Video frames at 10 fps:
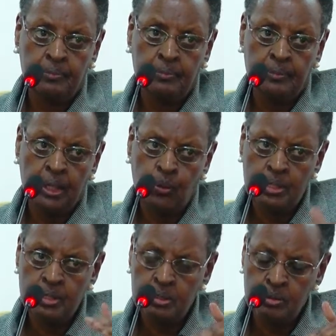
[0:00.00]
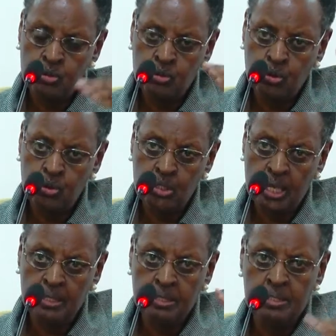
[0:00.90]
there was those
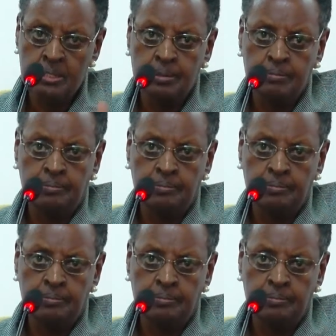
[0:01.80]
concerns.